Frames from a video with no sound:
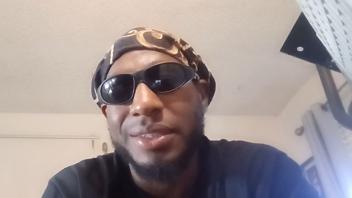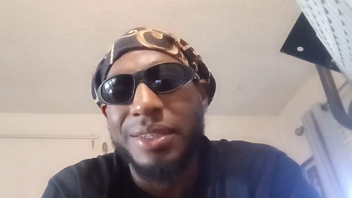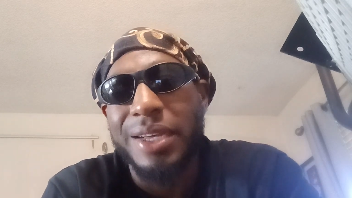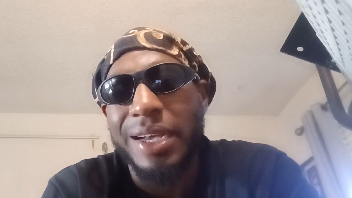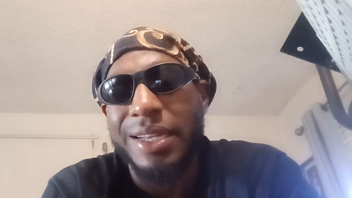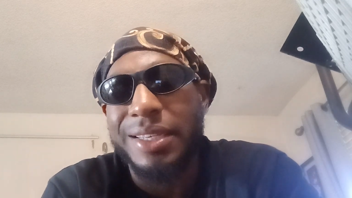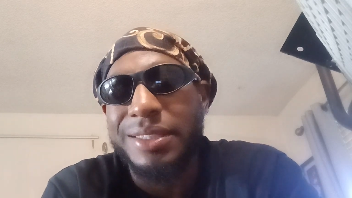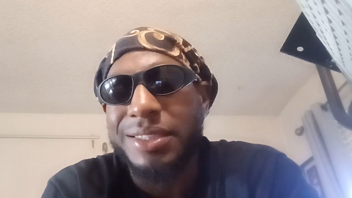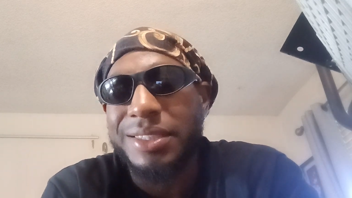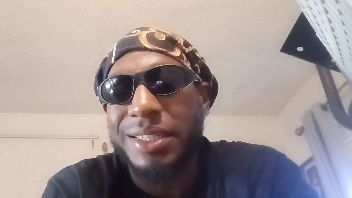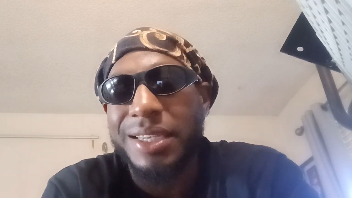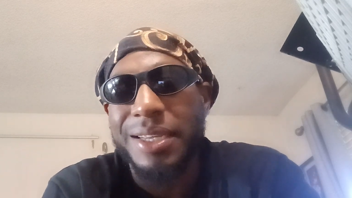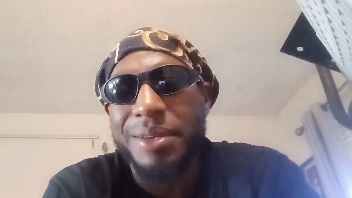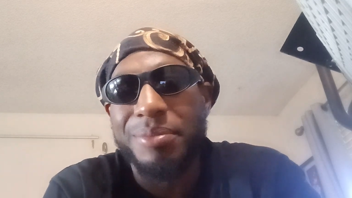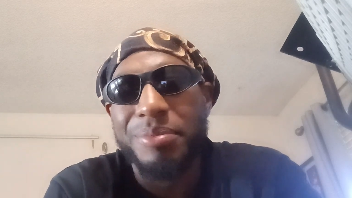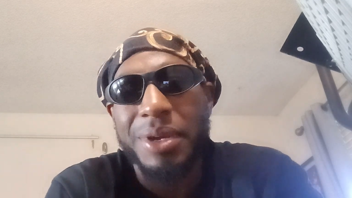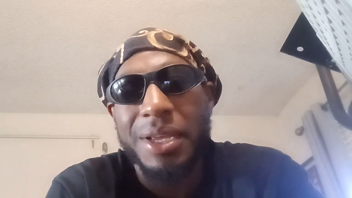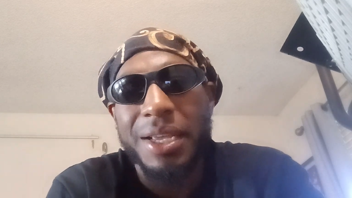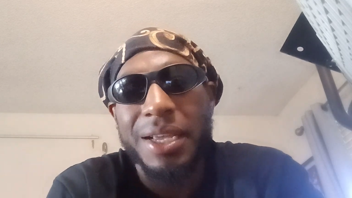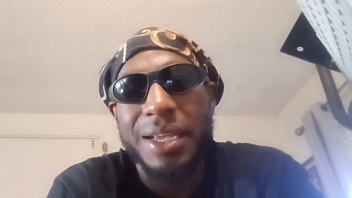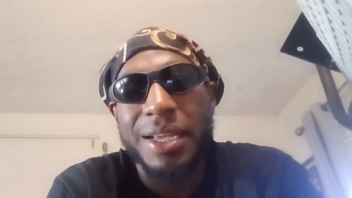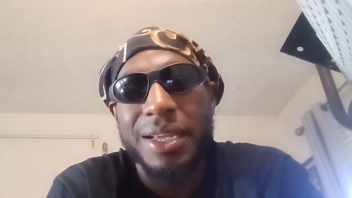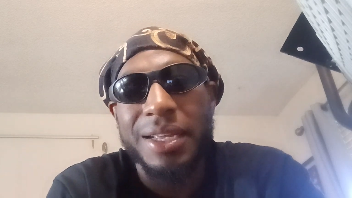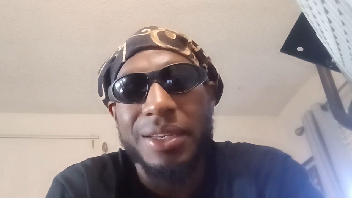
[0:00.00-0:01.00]
I said,
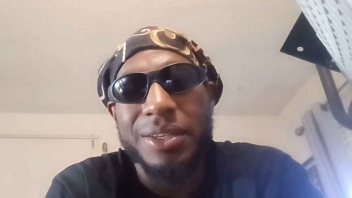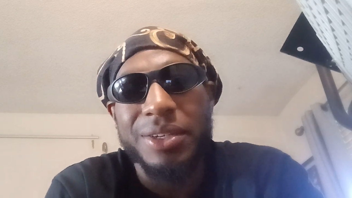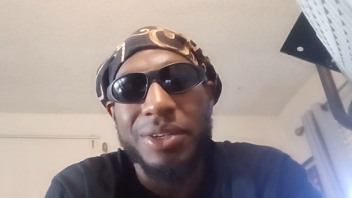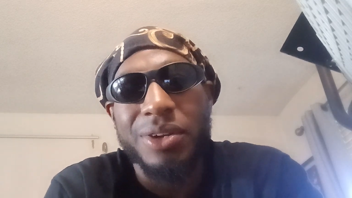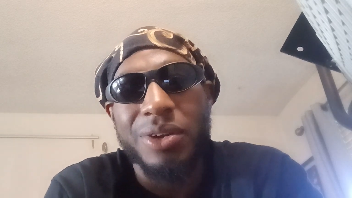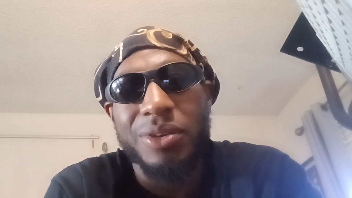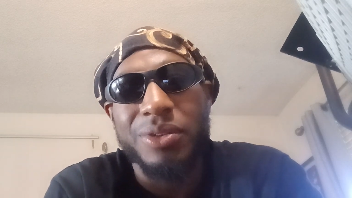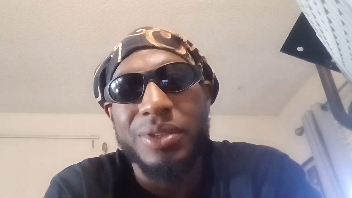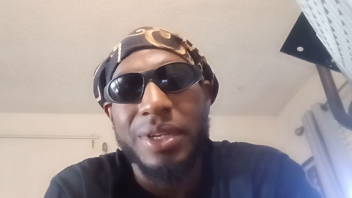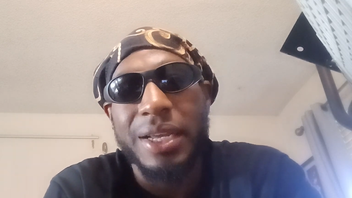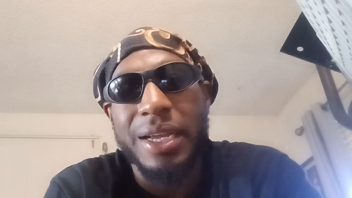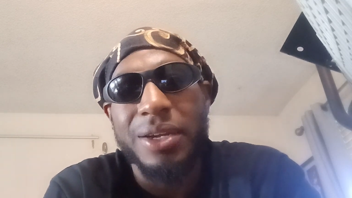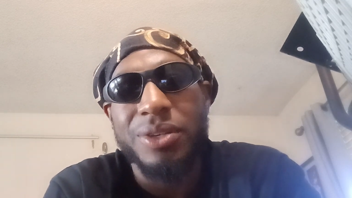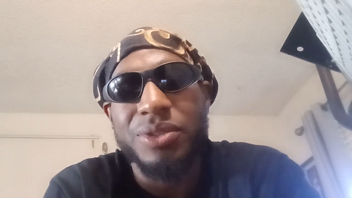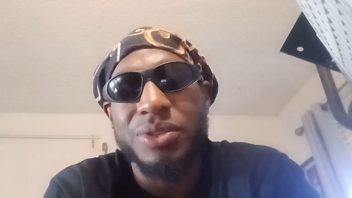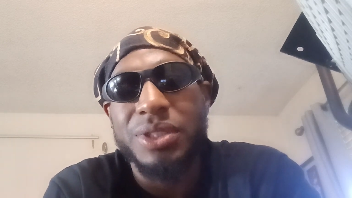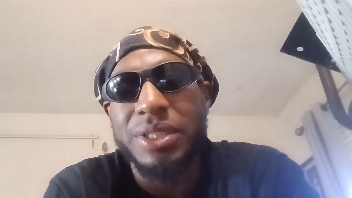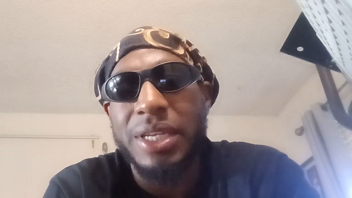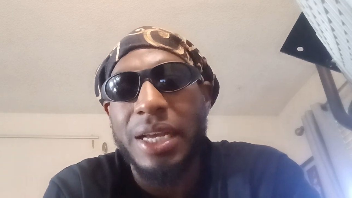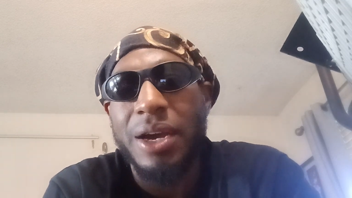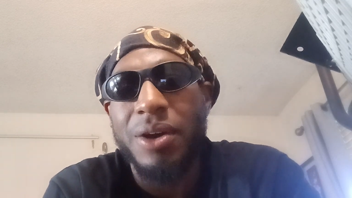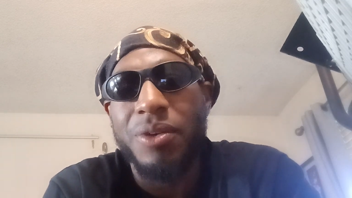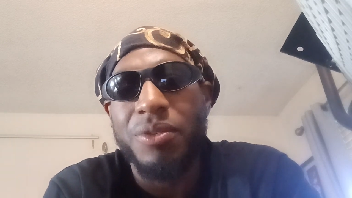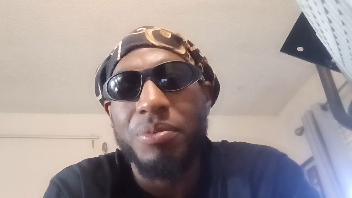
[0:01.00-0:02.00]
man, down
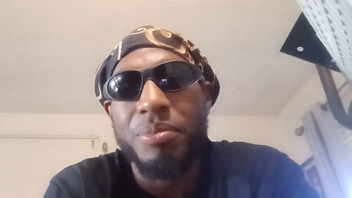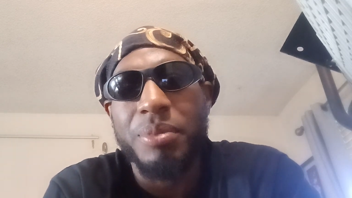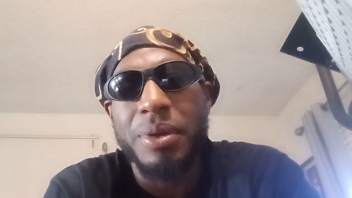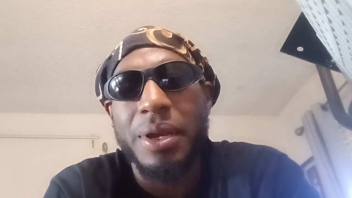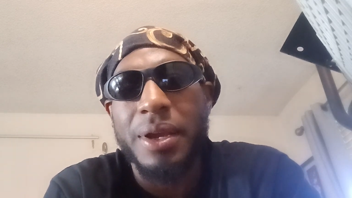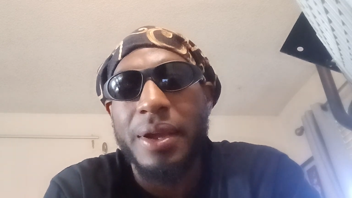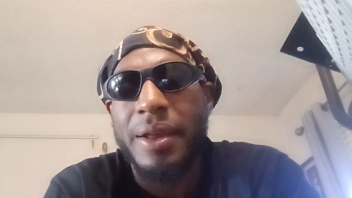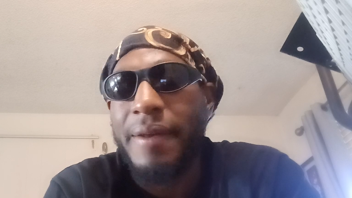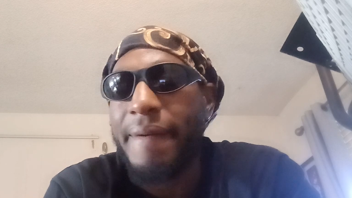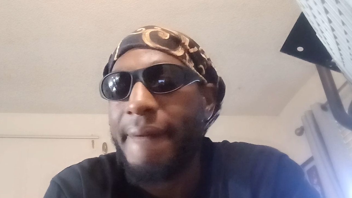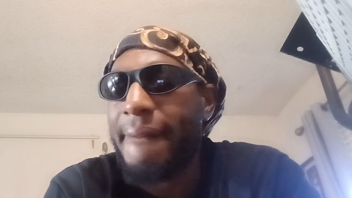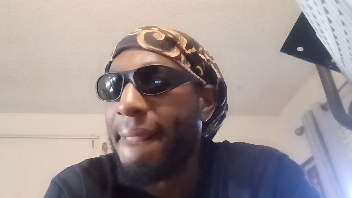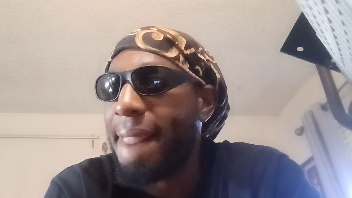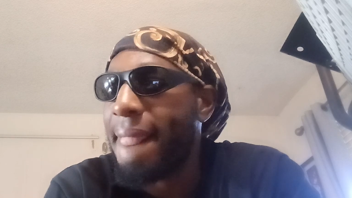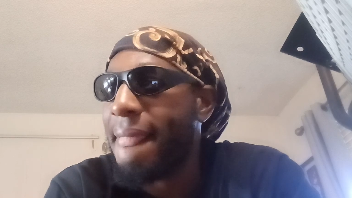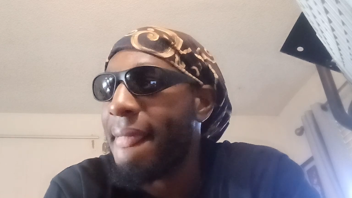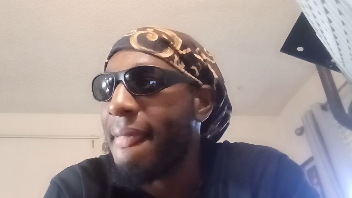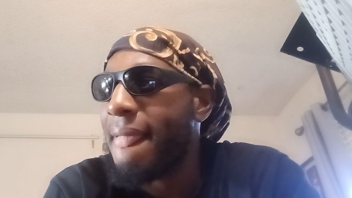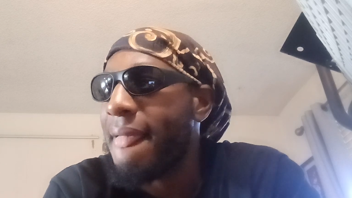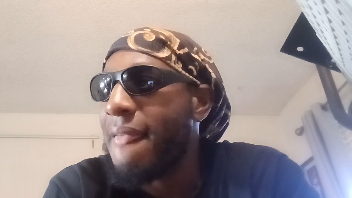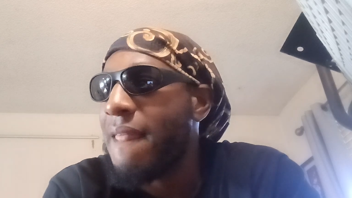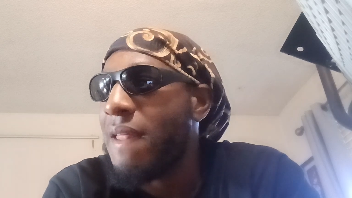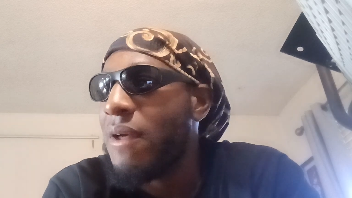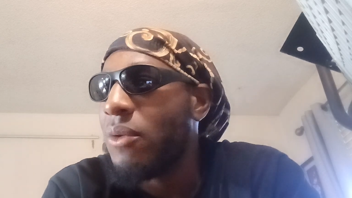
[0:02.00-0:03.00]
south, man,
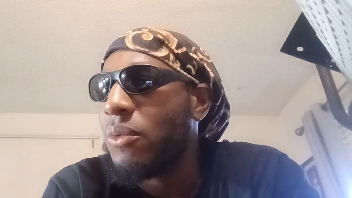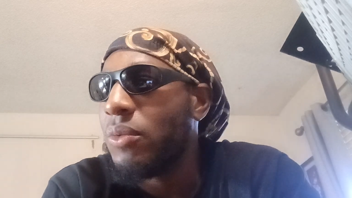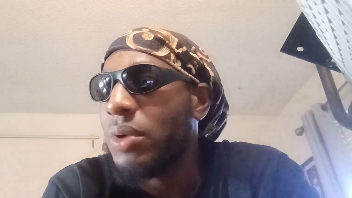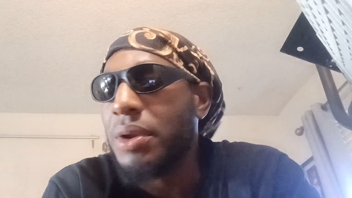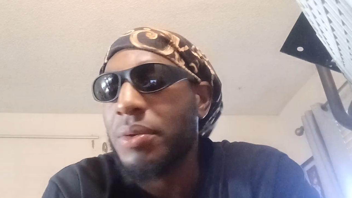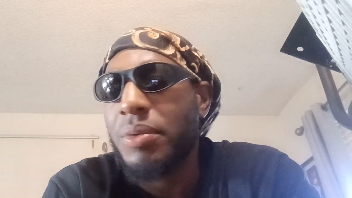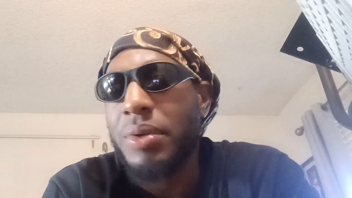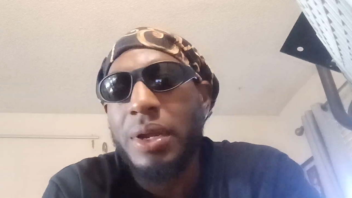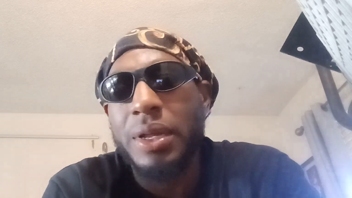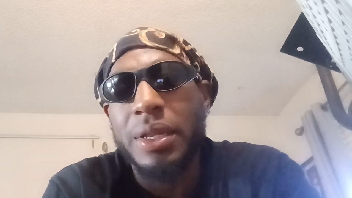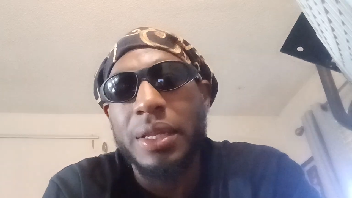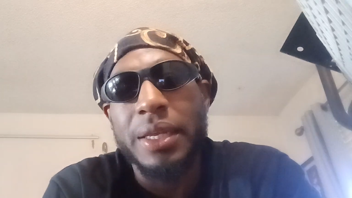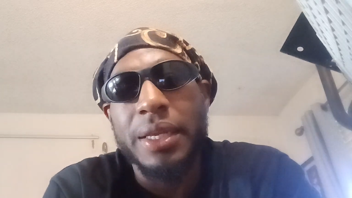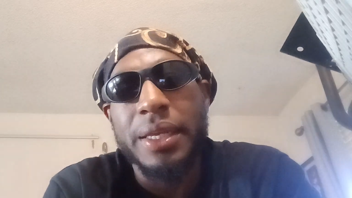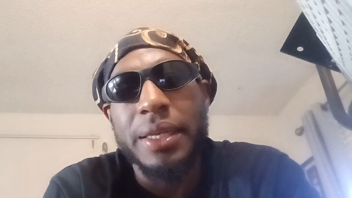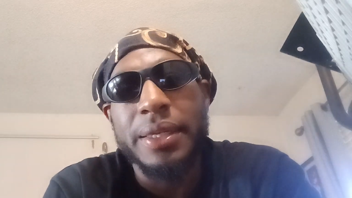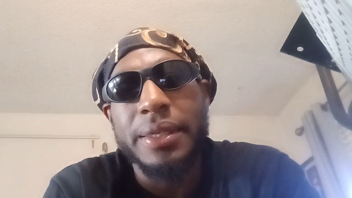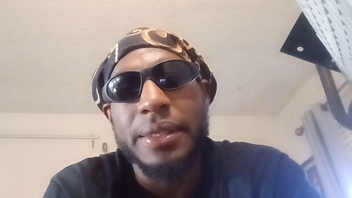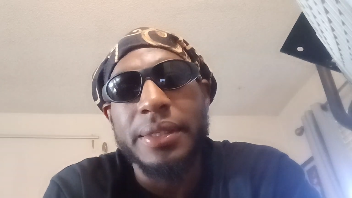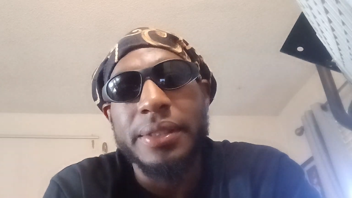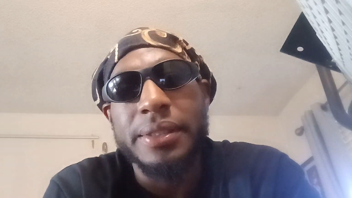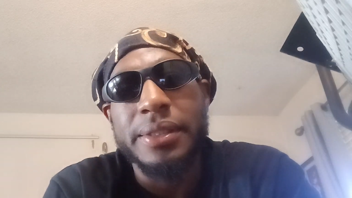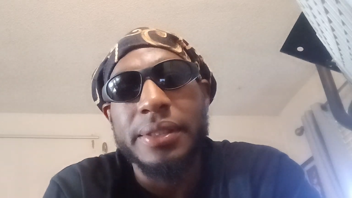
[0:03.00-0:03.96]
we really,